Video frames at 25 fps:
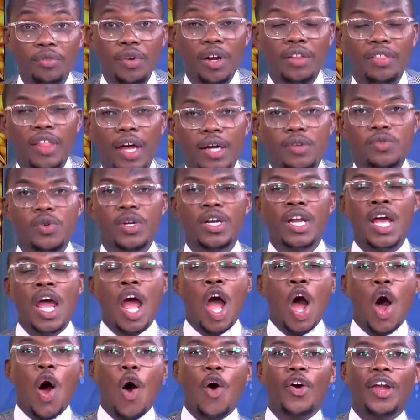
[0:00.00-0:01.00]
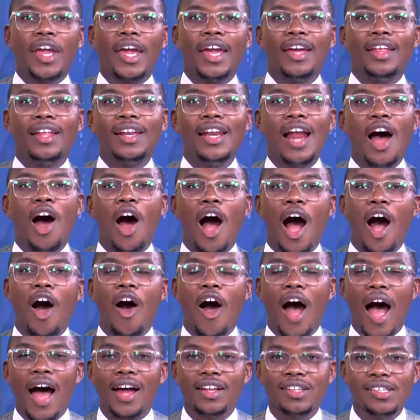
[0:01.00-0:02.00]
read that one. Okay, now
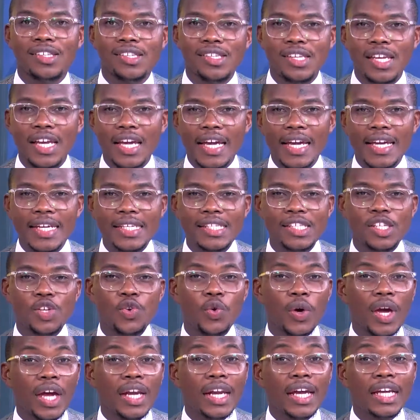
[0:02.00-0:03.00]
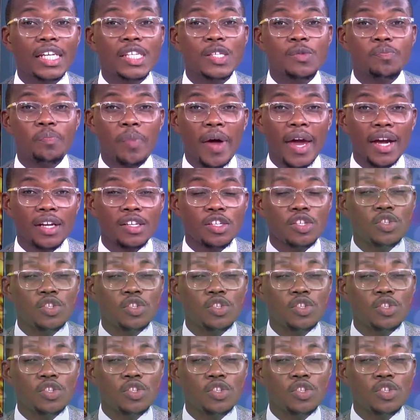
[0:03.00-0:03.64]
our answer is you can expect